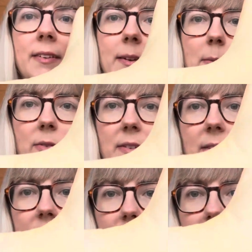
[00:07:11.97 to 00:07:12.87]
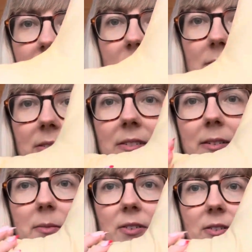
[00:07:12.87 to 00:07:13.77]
I'm afraid that's not very helpful, is it?
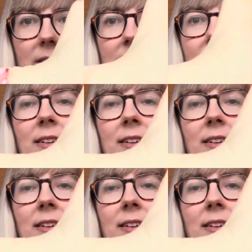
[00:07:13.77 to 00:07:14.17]
I'm sorry.